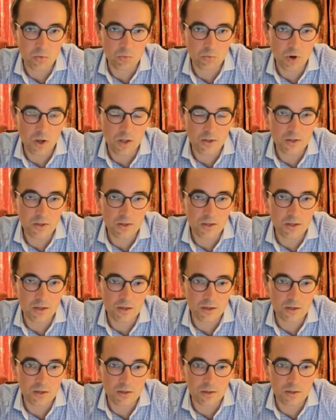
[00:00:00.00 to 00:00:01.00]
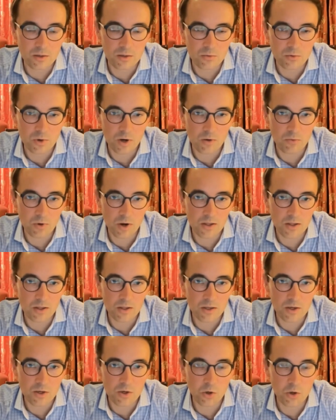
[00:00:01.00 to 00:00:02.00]
rather than
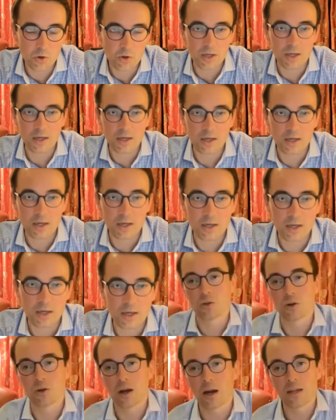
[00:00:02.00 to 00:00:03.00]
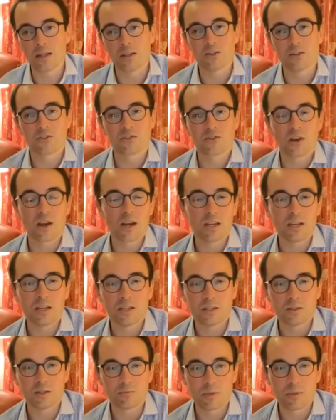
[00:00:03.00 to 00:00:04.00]
looking at either side
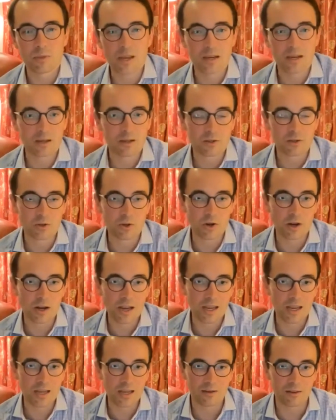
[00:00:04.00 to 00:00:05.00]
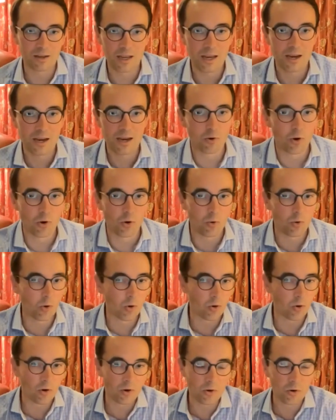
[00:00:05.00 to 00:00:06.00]
as being a hero
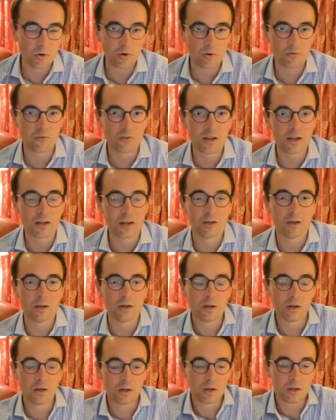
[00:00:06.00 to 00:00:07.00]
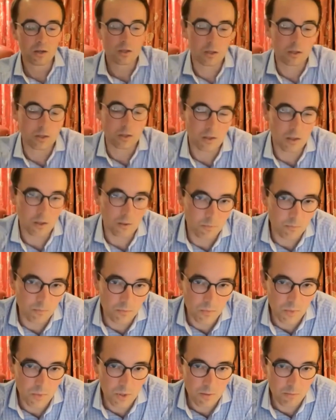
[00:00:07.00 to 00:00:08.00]
or a villain, The
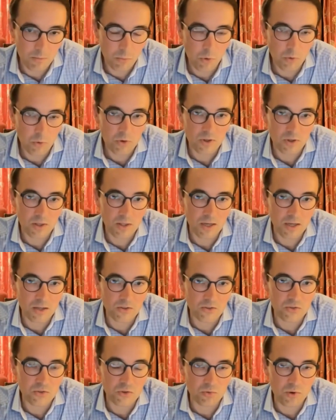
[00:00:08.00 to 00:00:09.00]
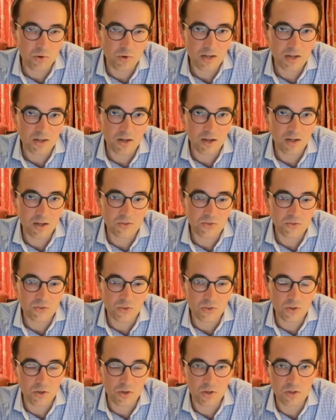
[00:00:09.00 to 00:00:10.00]
important thing is to recognize
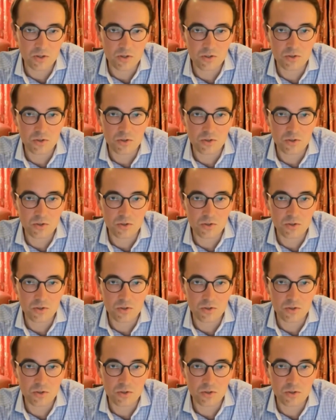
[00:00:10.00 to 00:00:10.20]
that